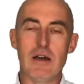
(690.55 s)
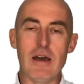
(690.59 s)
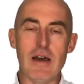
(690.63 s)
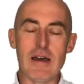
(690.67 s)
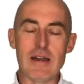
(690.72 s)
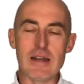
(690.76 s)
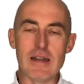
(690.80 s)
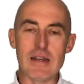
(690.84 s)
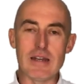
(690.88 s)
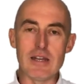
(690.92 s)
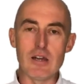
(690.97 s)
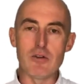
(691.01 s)

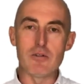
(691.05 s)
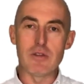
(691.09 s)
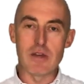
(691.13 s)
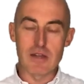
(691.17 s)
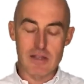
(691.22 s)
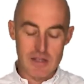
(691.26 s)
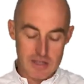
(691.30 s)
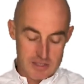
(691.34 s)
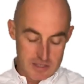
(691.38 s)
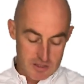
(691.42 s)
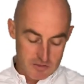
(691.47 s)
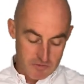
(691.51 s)
And I know they're
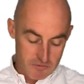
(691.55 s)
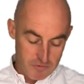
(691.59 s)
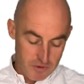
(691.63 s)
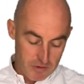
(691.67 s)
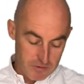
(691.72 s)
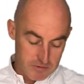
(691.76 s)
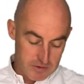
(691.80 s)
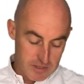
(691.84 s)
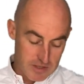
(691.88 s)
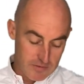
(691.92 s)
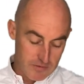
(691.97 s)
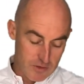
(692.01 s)
kids on
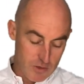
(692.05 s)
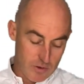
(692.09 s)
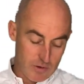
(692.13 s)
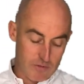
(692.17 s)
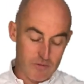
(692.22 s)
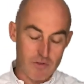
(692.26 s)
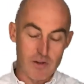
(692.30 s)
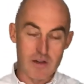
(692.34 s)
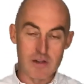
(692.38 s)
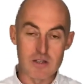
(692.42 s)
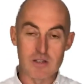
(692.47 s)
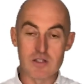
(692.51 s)
phones giving you
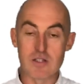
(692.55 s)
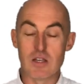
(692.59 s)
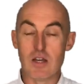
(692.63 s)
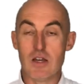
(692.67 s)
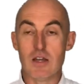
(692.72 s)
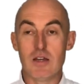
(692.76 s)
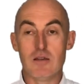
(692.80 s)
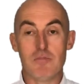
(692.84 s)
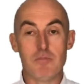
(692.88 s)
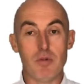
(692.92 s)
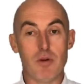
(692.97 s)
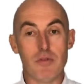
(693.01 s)
advice,
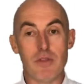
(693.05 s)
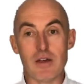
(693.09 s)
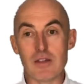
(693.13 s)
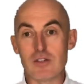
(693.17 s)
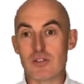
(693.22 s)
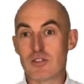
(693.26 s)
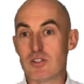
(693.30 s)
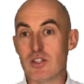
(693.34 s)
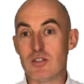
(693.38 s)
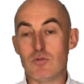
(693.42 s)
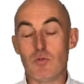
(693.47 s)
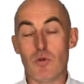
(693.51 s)
but that
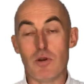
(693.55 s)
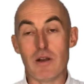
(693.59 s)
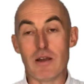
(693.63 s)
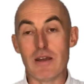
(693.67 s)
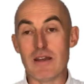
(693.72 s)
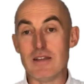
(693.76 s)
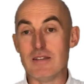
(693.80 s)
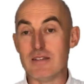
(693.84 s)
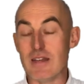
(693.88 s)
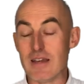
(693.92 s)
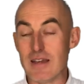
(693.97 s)
just is what it is.